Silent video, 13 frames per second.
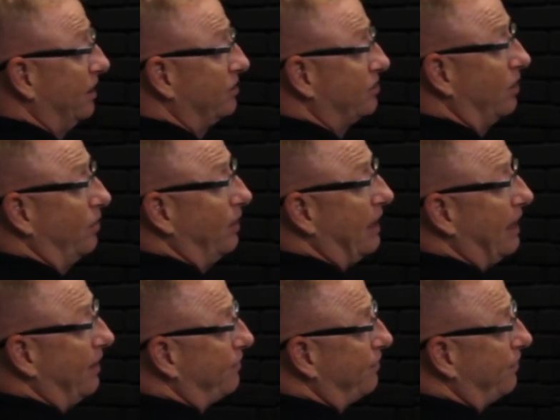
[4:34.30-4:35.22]
So
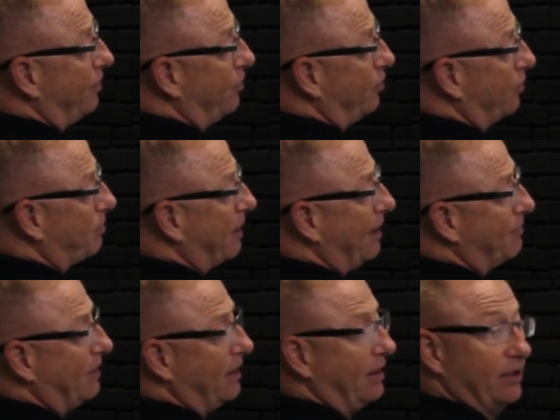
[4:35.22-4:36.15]
if your
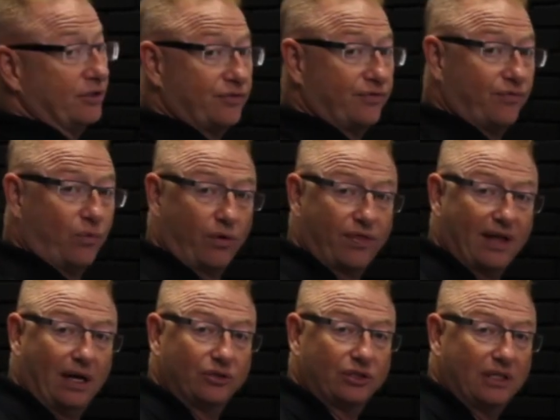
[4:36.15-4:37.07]
payment is
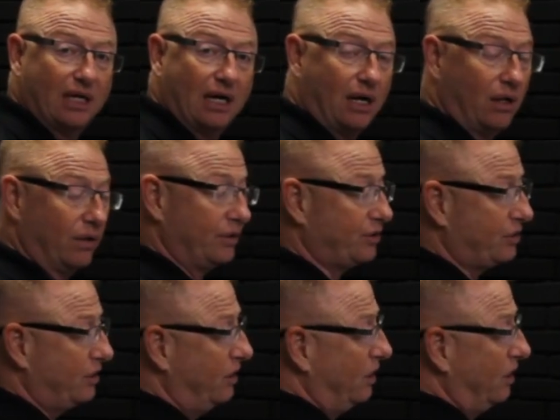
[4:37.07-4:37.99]

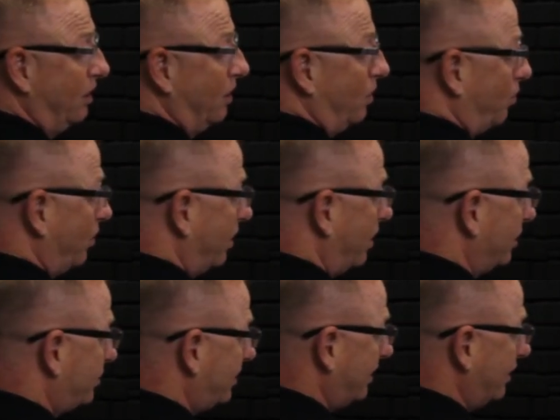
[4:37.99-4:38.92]
$4,000, we're
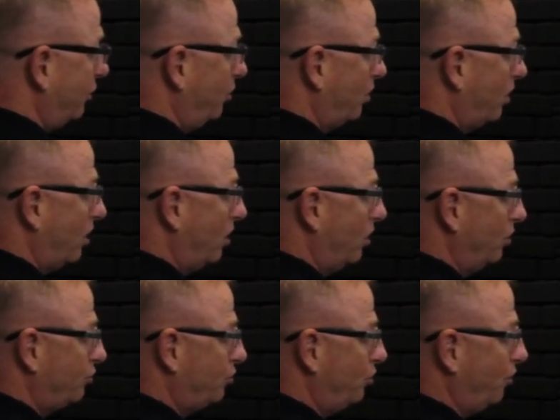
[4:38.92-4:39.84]
going to say that you
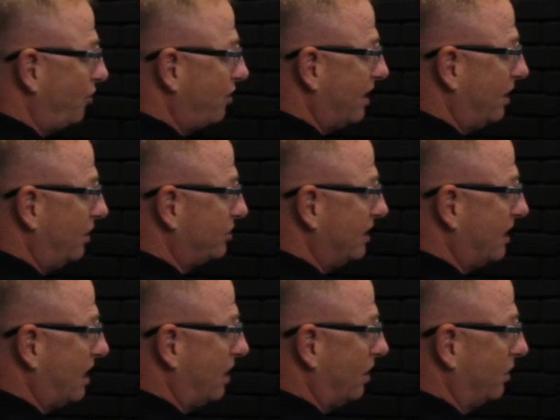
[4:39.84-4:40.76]
owe
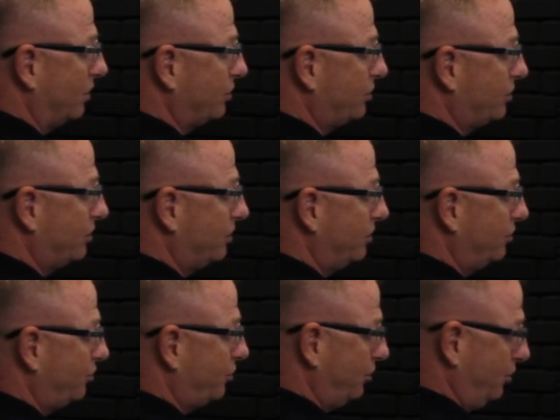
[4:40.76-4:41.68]
$2,000
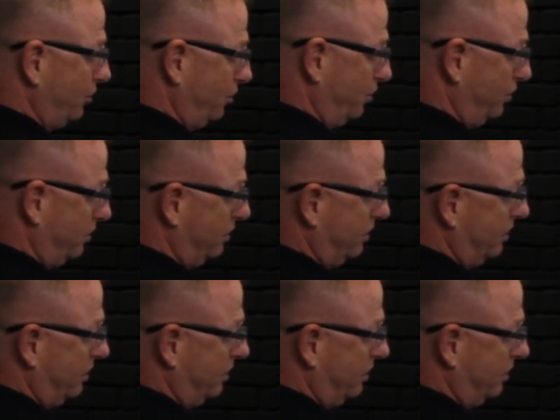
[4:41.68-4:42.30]
to